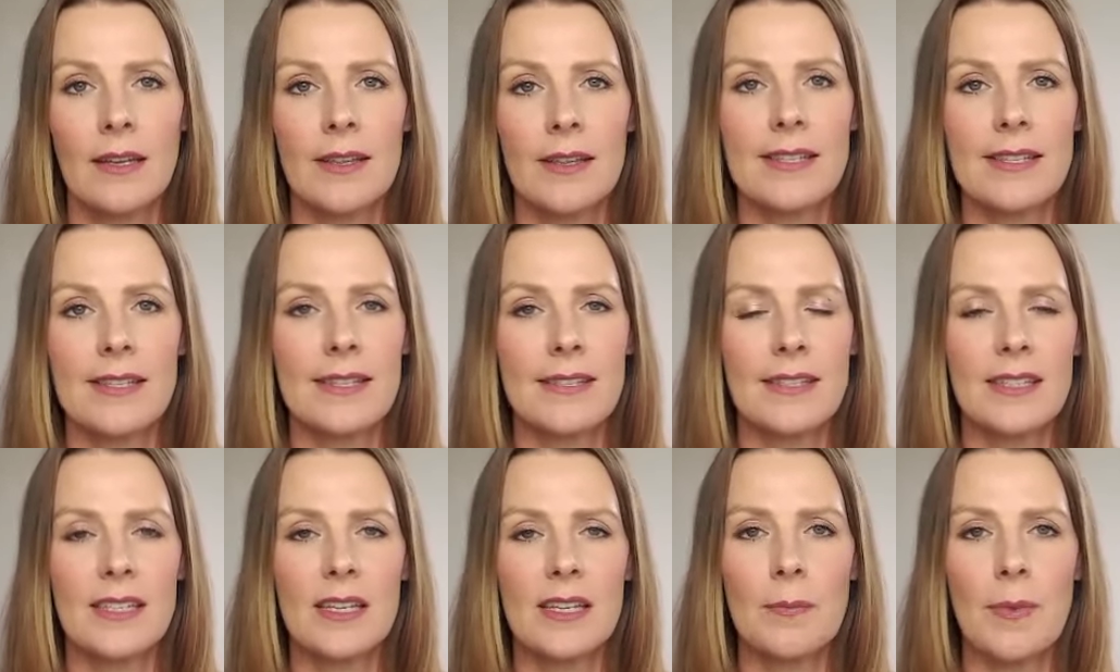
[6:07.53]
This
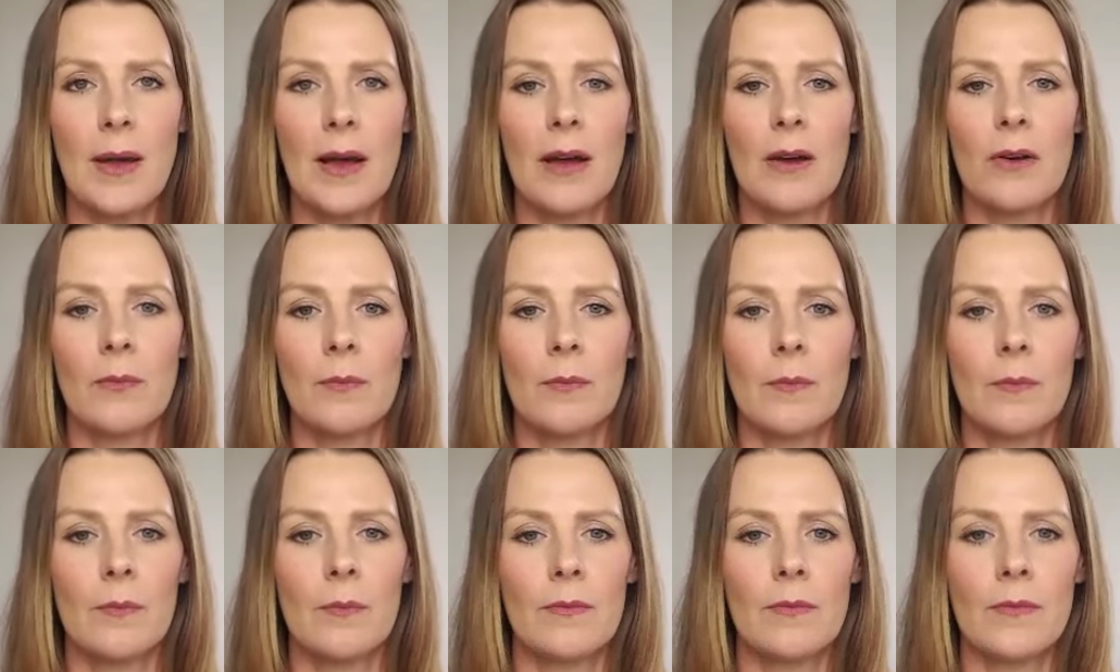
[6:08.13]
isn't
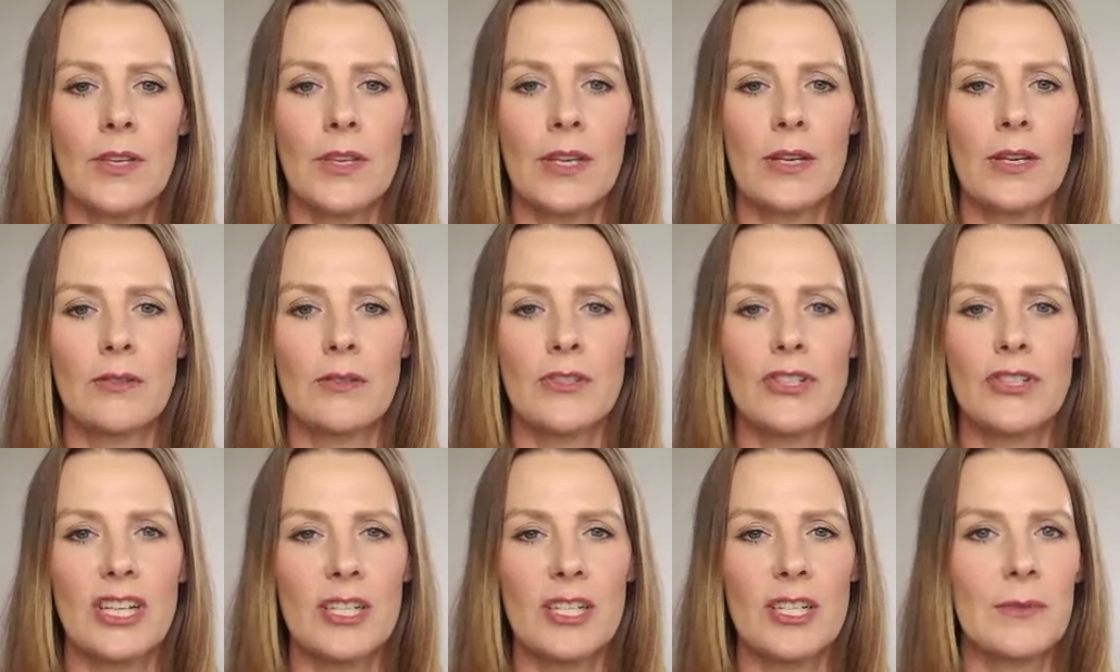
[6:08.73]
about, you know,
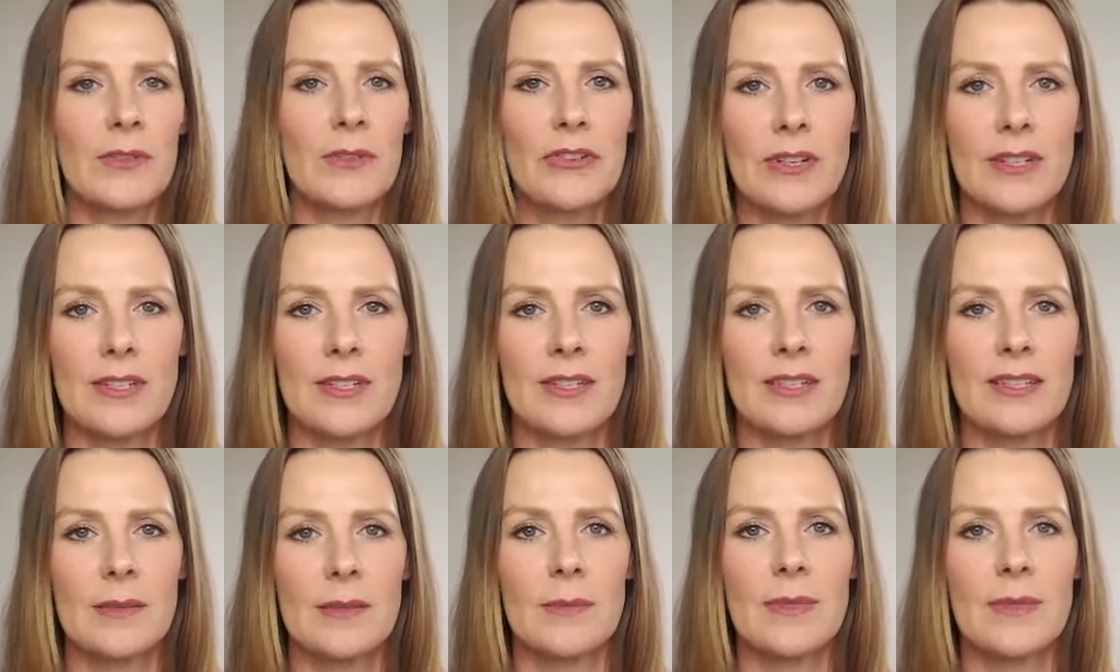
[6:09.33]
judgment or
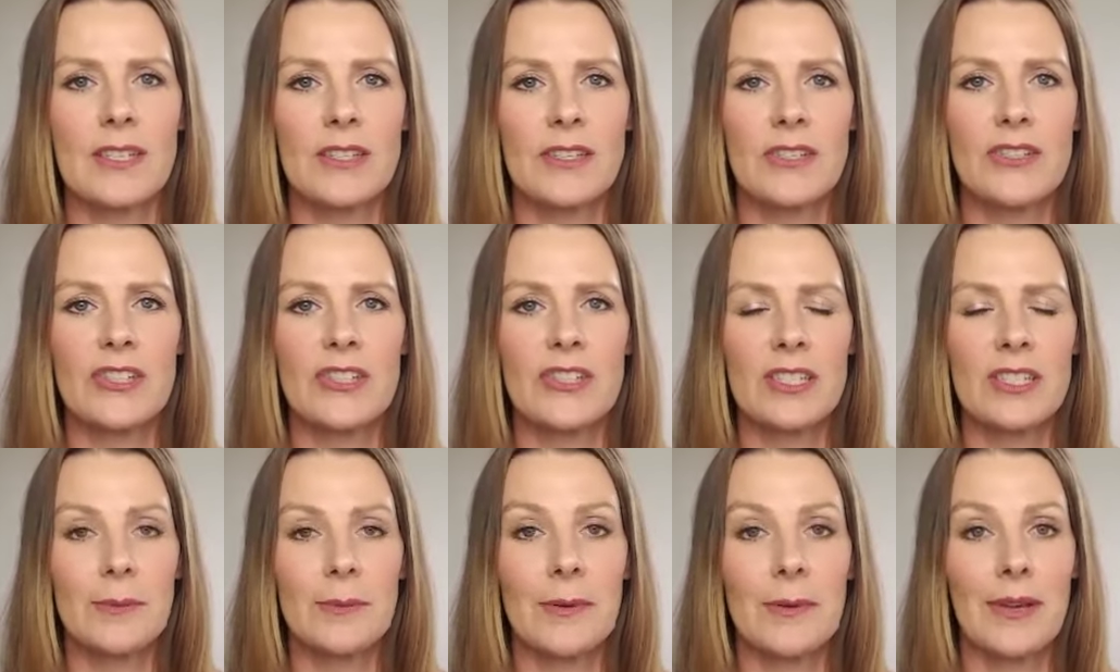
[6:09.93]
criticism. This
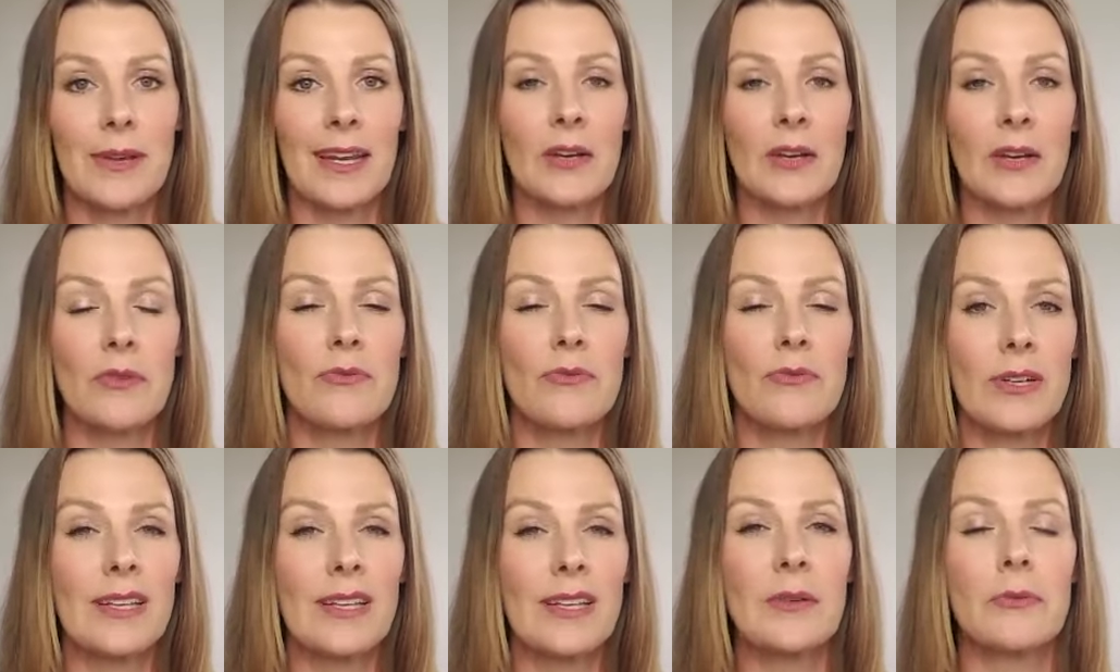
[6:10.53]
is just about
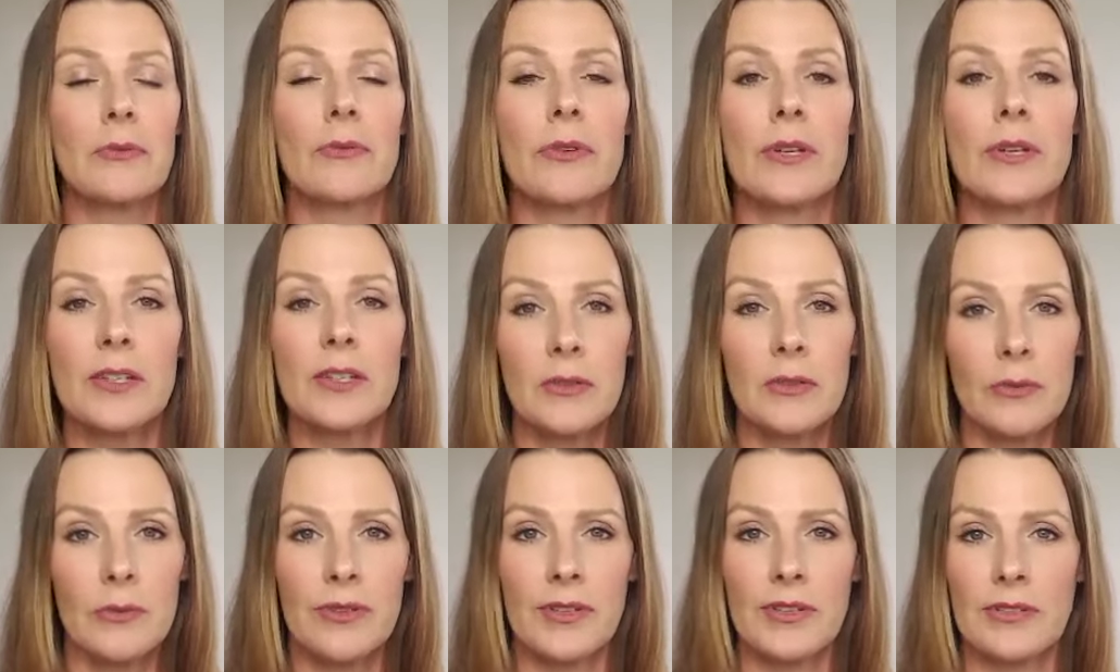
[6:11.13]
getting really
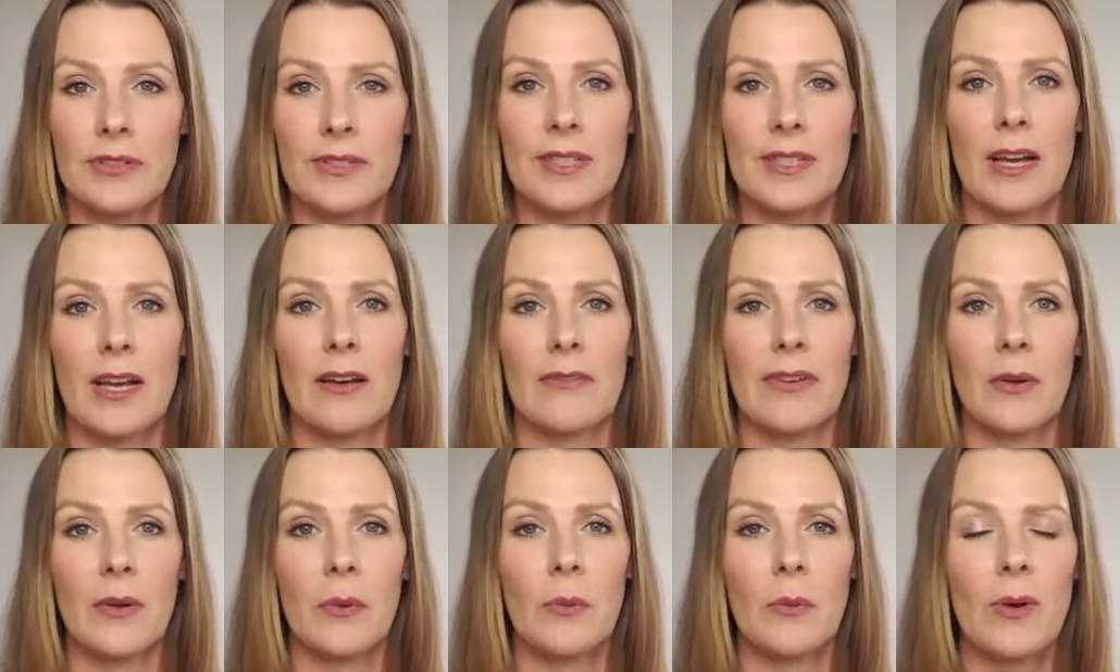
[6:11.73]
real with
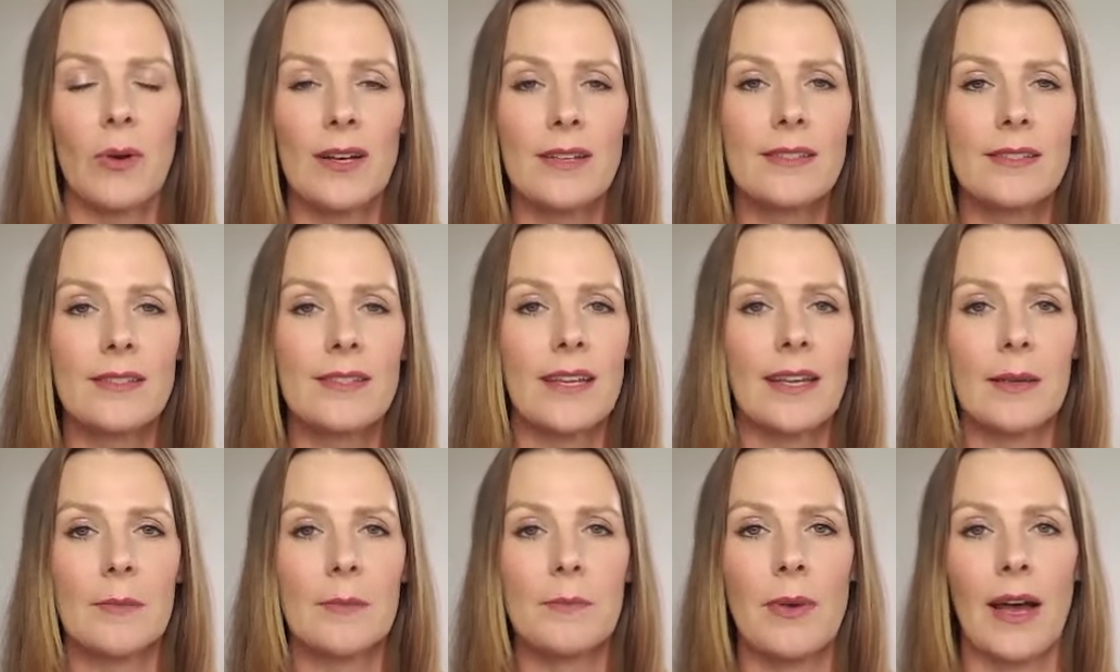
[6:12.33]
yourself. Like, what is
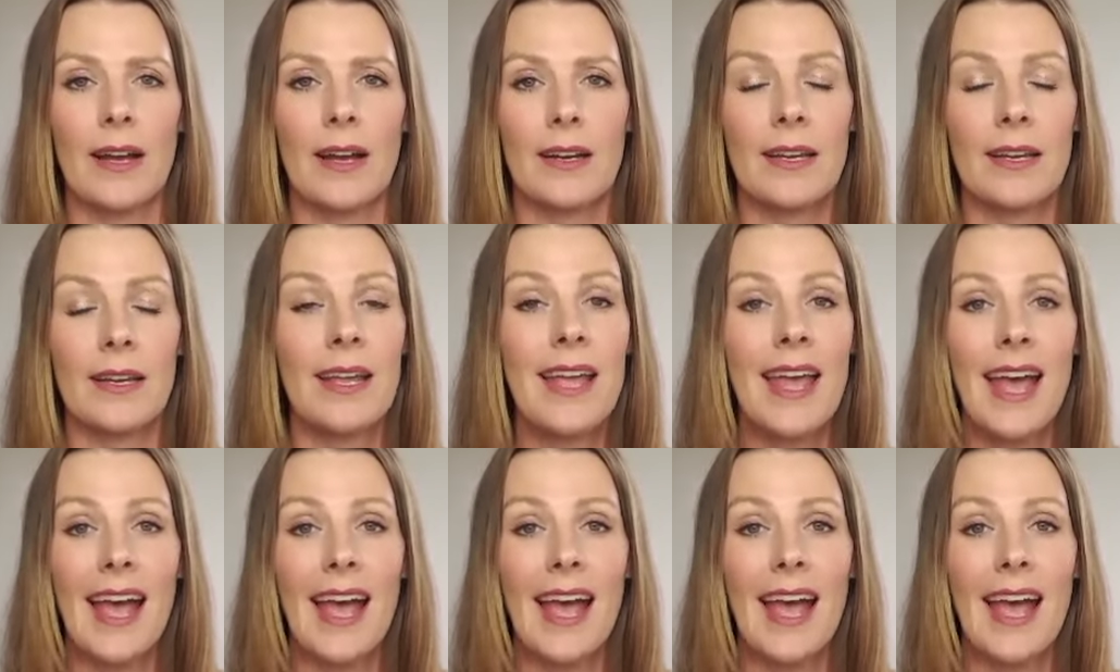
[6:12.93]
the impact?
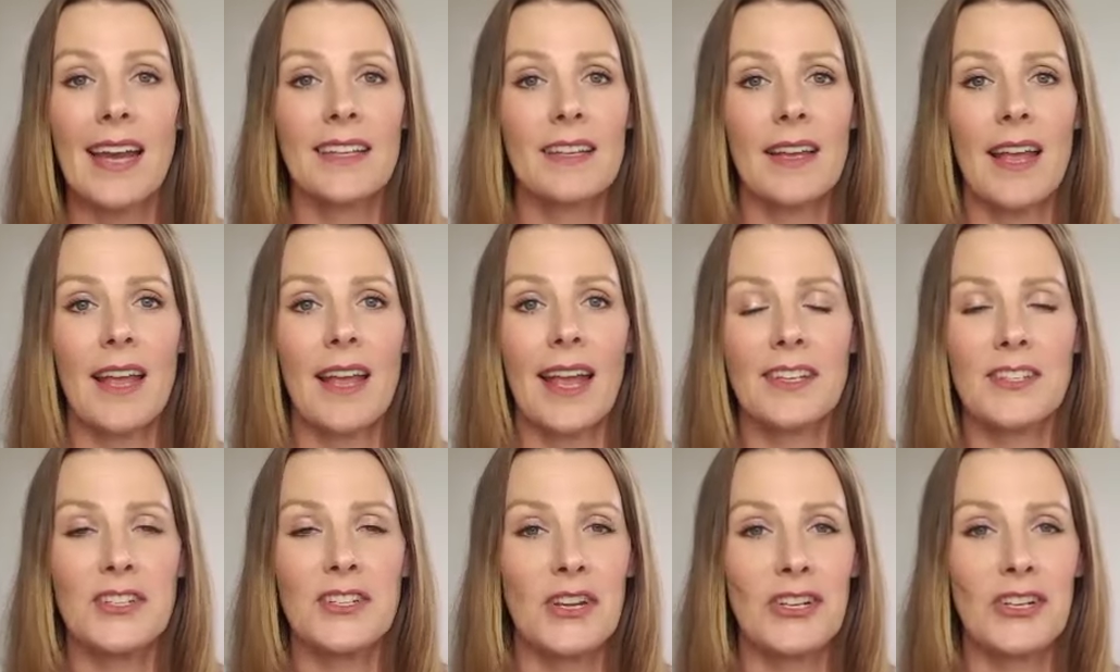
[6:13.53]
And
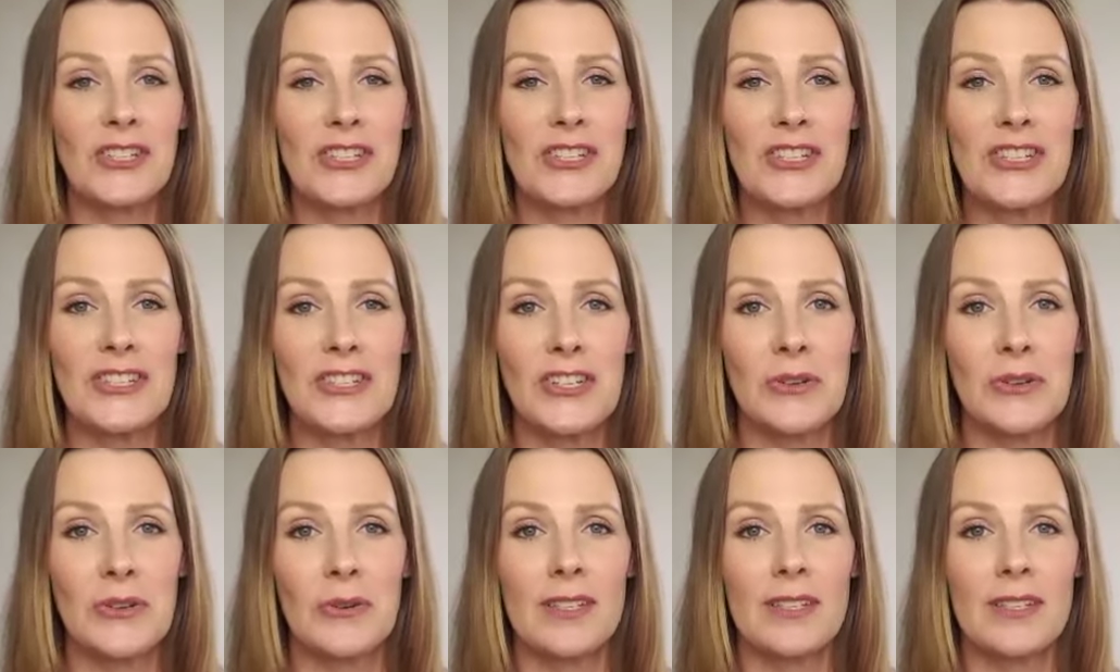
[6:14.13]
it's not just
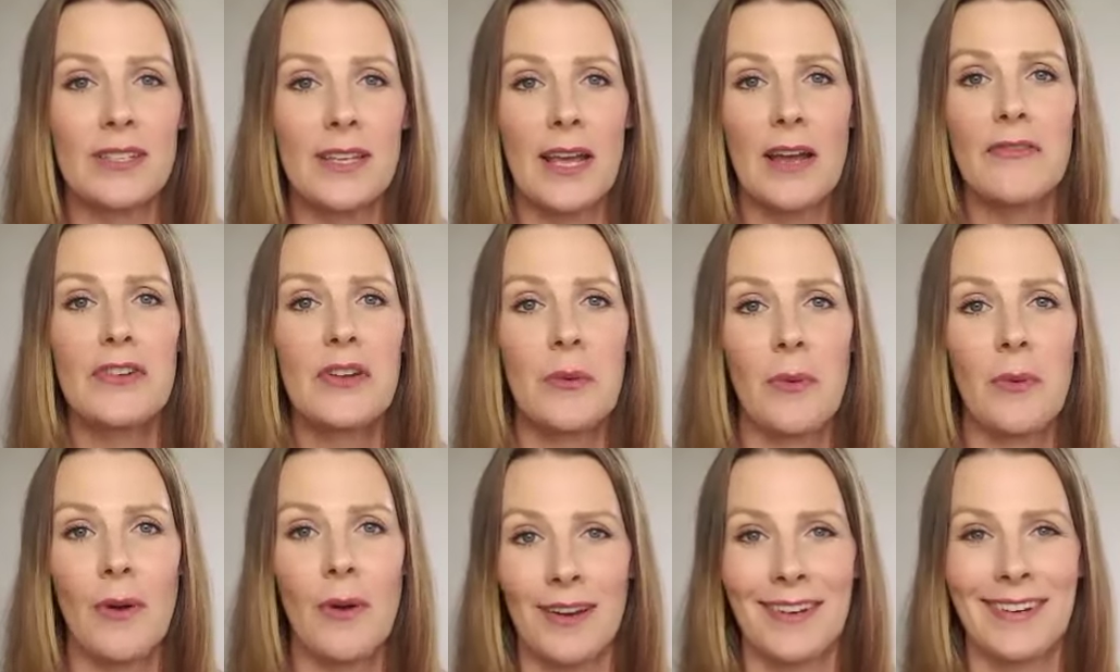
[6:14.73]
you, it's
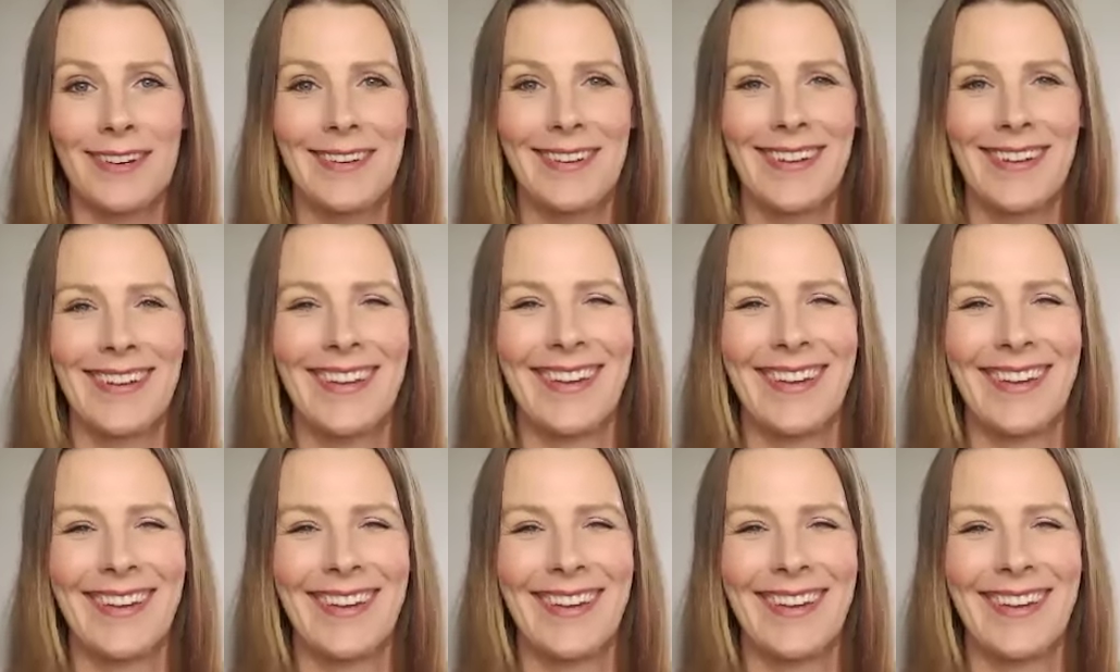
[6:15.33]
everyone.